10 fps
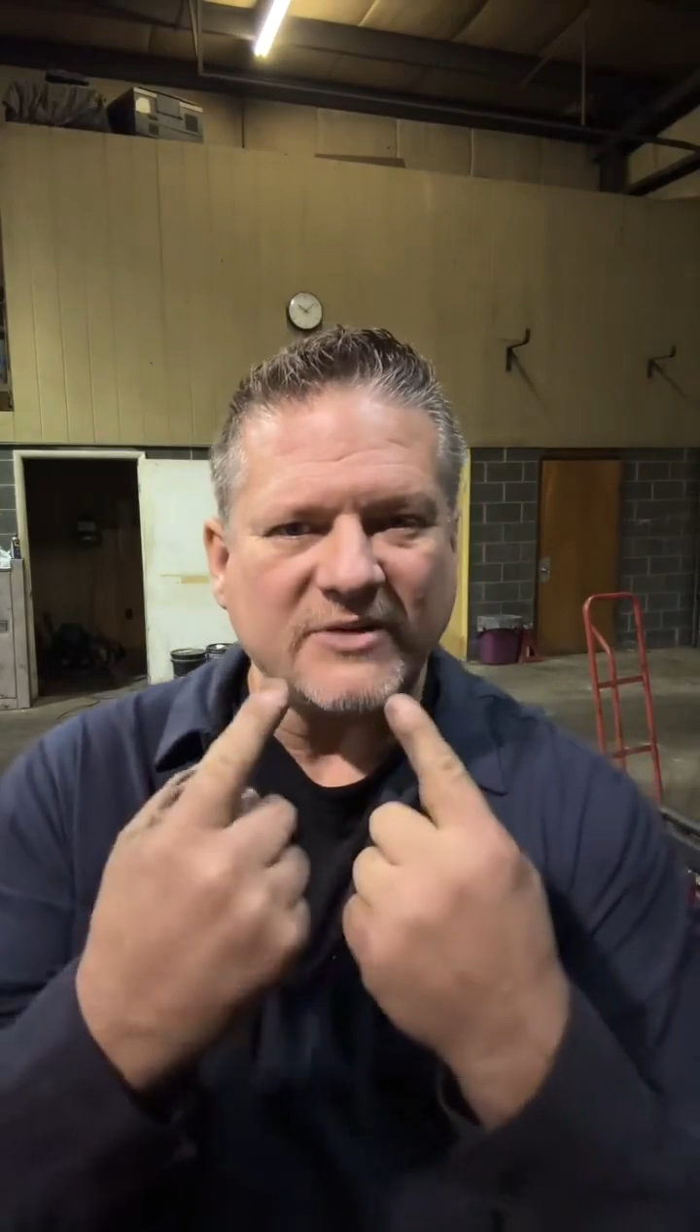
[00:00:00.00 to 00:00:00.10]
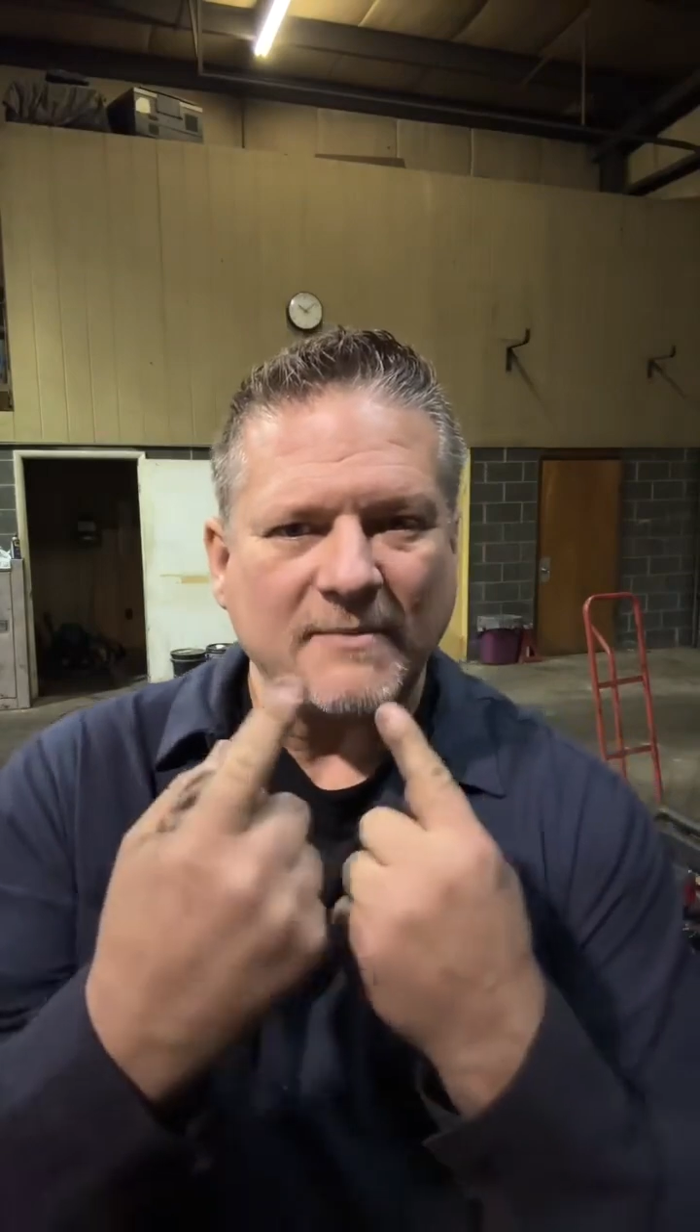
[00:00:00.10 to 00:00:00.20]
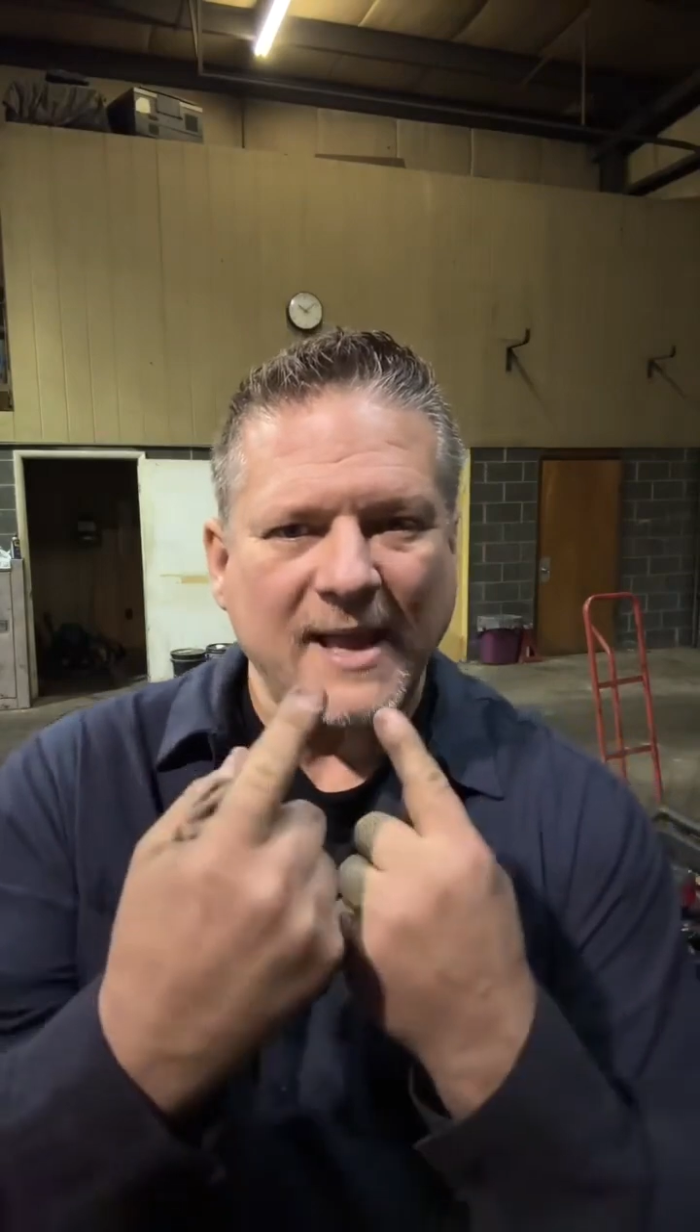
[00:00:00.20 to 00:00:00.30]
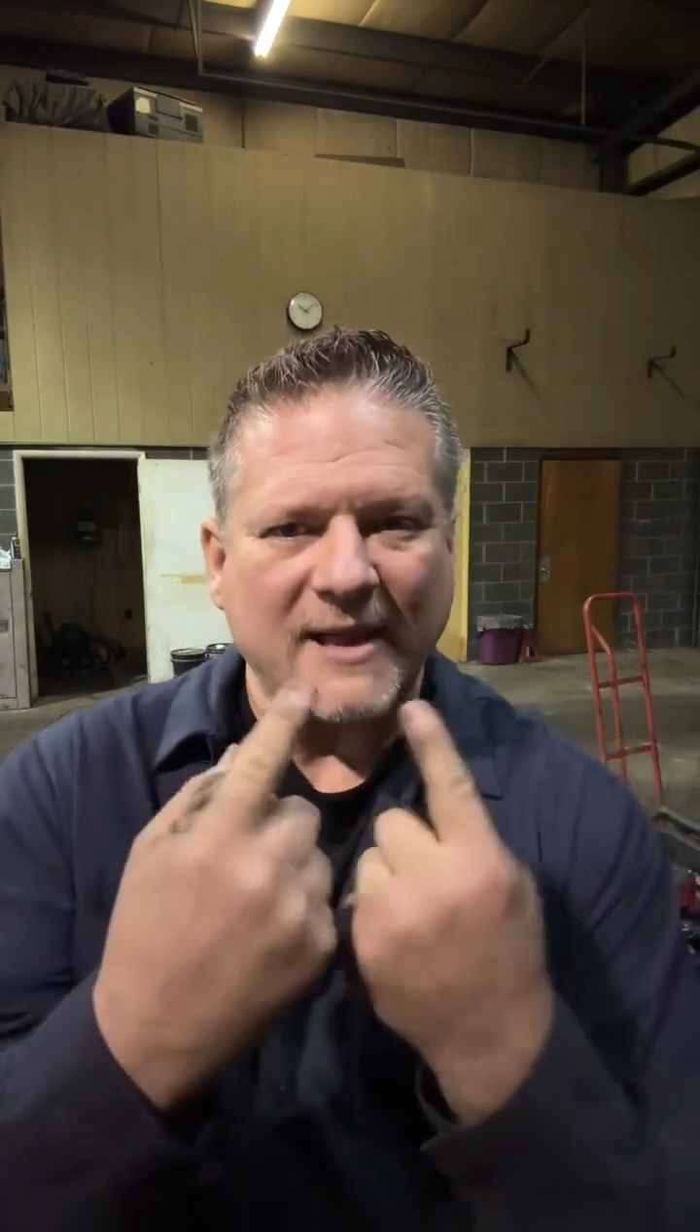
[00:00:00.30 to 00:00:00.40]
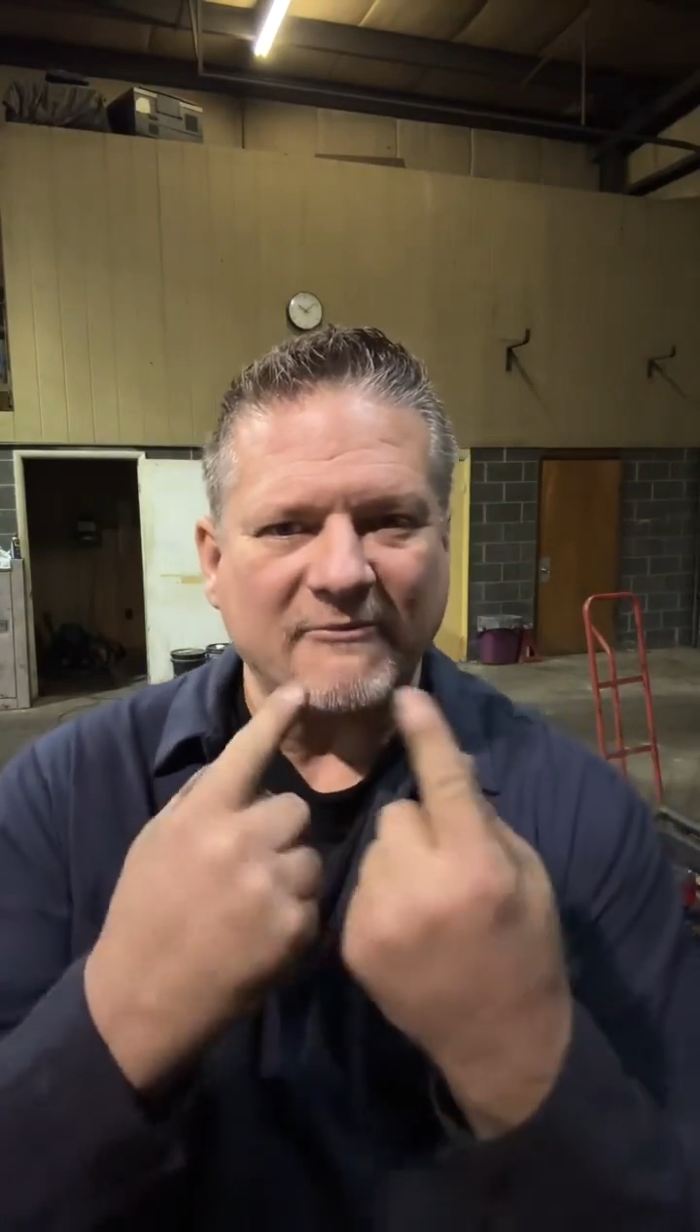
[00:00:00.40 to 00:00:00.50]
it
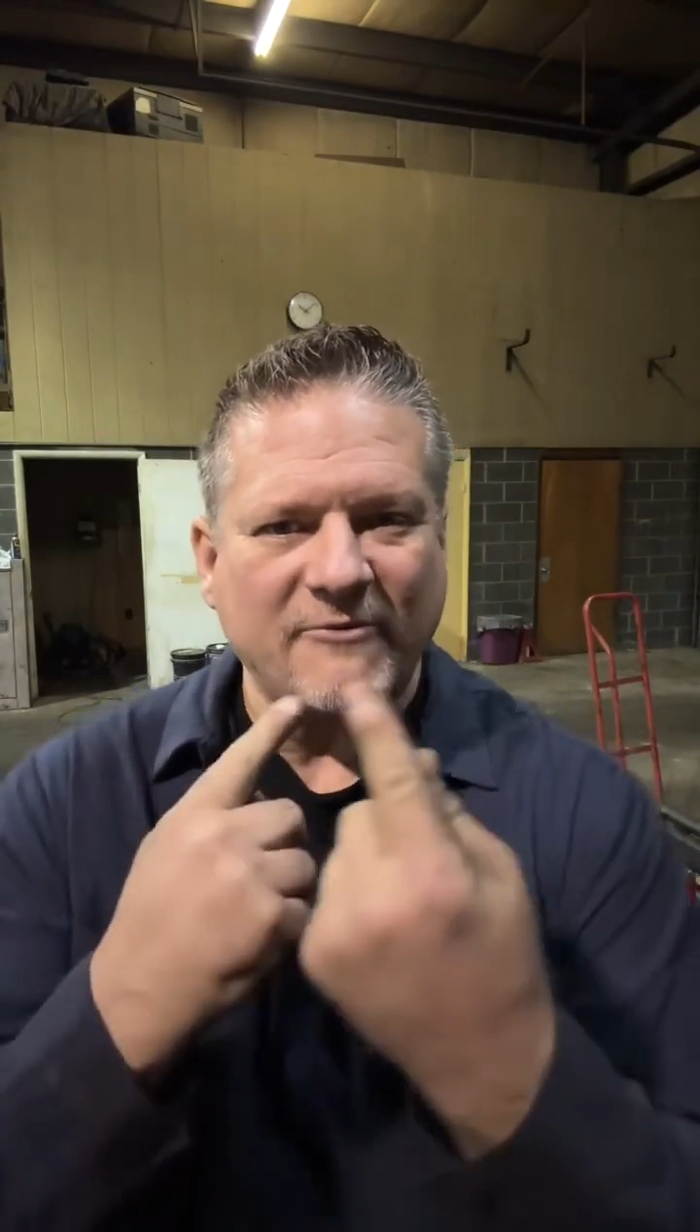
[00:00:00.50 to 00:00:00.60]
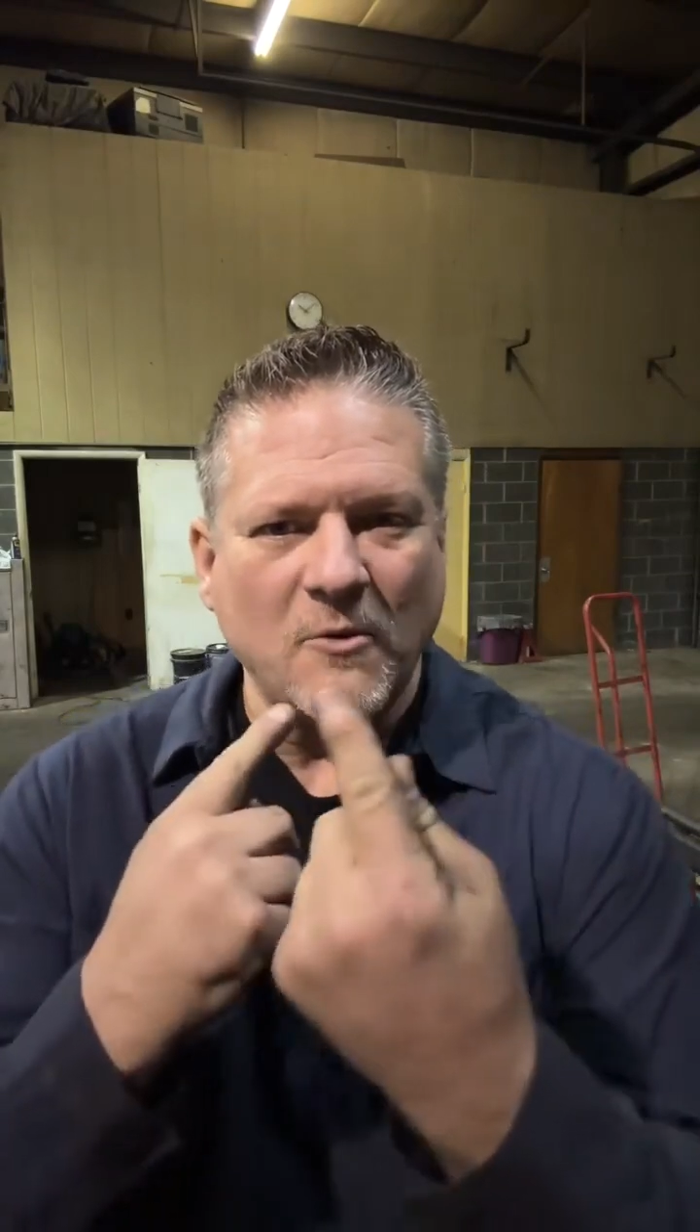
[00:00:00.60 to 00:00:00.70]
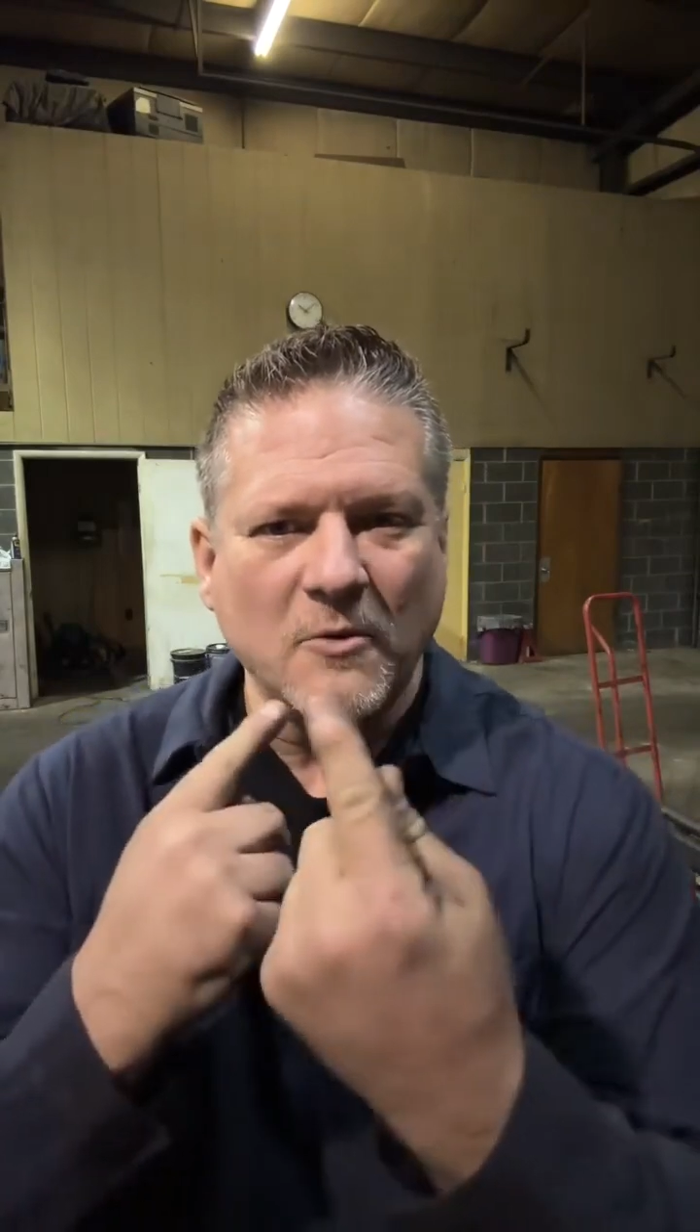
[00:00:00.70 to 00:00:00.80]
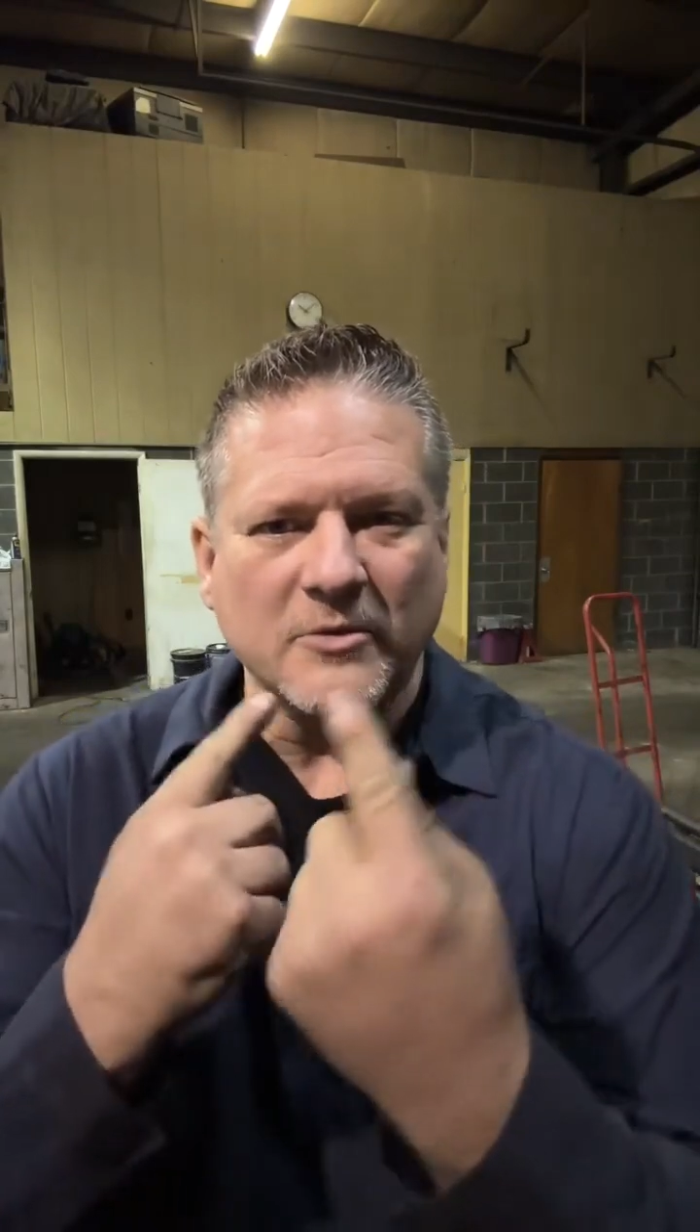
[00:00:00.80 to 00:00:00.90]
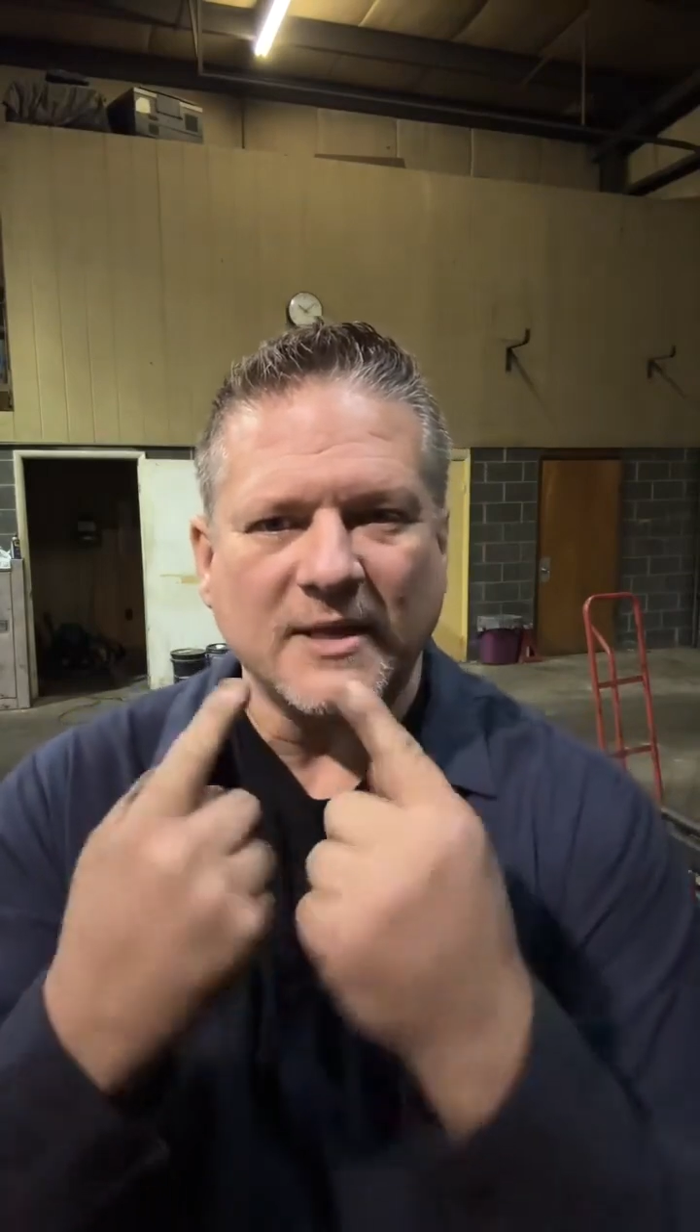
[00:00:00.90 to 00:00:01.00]
back and forth,